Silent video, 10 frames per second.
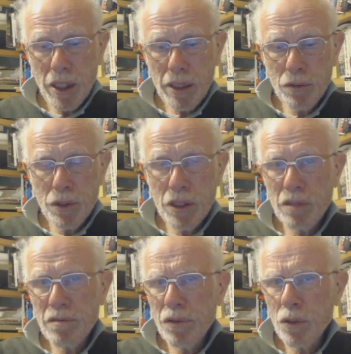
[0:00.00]
I tackled
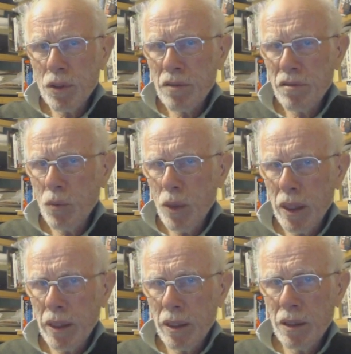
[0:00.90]
this in 4 different
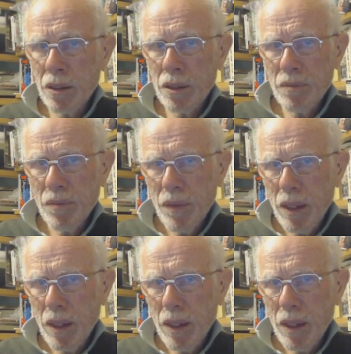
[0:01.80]
ways.